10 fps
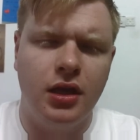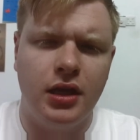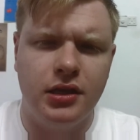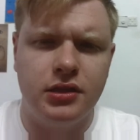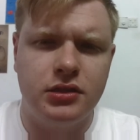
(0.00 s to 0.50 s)

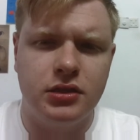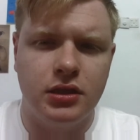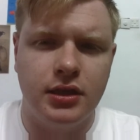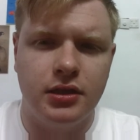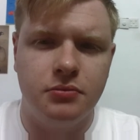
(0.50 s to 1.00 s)
is
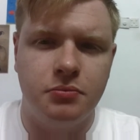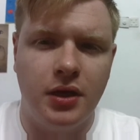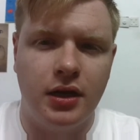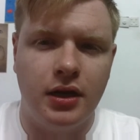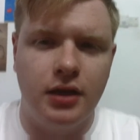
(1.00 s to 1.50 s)
in
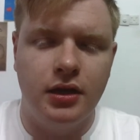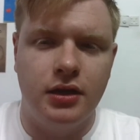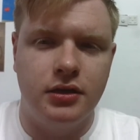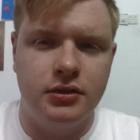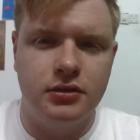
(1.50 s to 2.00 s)

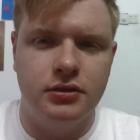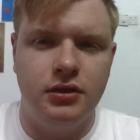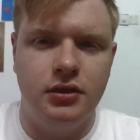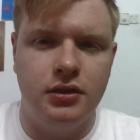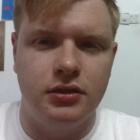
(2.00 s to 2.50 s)
Parahera,
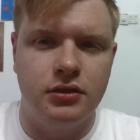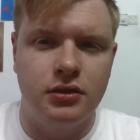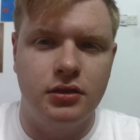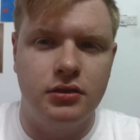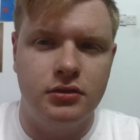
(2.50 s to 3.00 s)

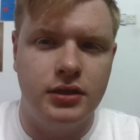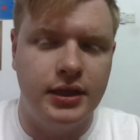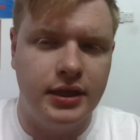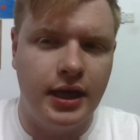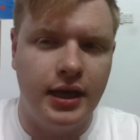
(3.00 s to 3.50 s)

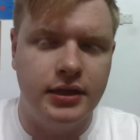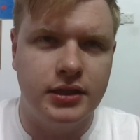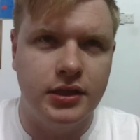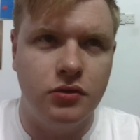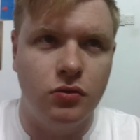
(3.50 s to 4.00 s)
near
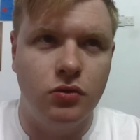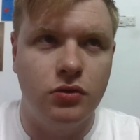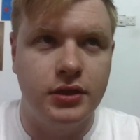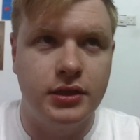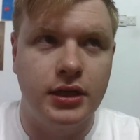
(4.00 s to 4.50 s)

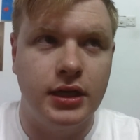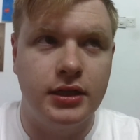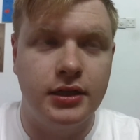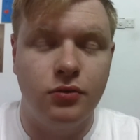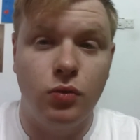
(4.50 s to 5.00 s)

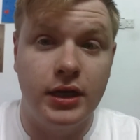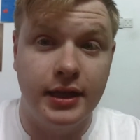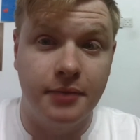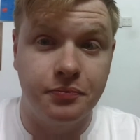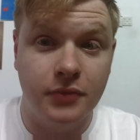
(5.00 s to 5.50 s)
Kandy, one
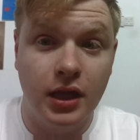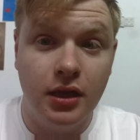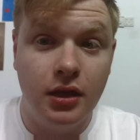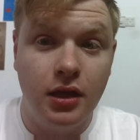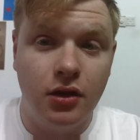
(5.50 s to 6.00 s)
of them.
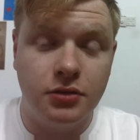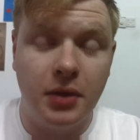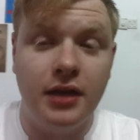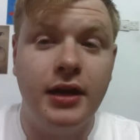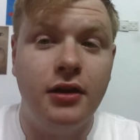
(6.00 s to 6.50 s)
It was
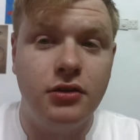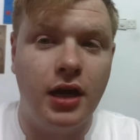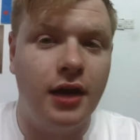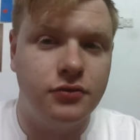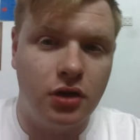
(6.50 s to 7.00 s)
about an hour and
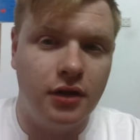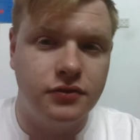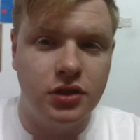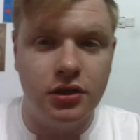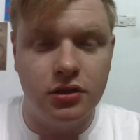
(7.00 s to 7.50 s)
a half drive,
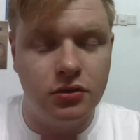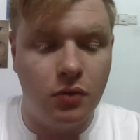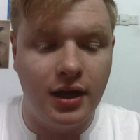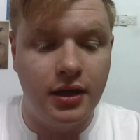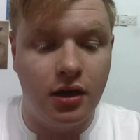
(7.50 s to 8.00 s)
so on the
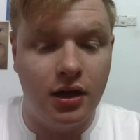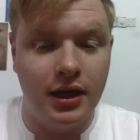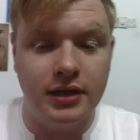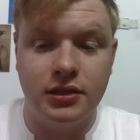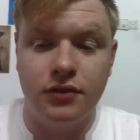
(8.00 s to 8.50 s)
way I
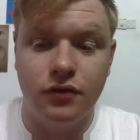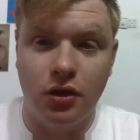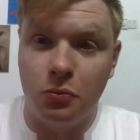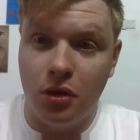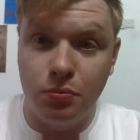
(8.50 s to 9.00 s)
actually
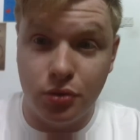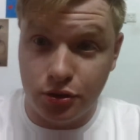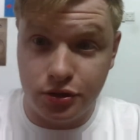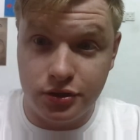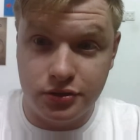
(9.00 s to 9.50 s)
forgot my
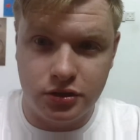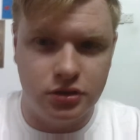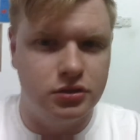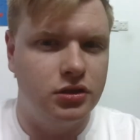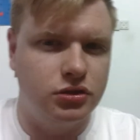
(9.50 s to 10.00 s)
book,
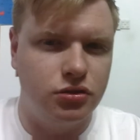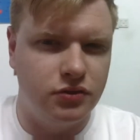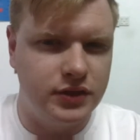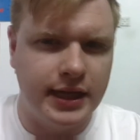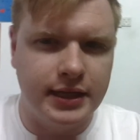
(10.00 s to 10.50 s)
because I should
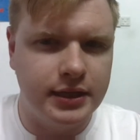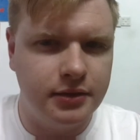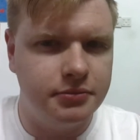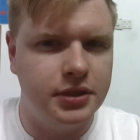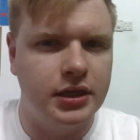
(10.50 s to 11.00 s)
have taken
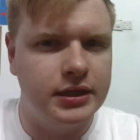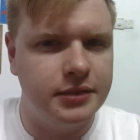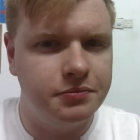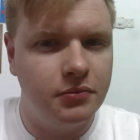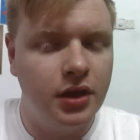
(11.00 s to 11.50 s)
it, but I didn't.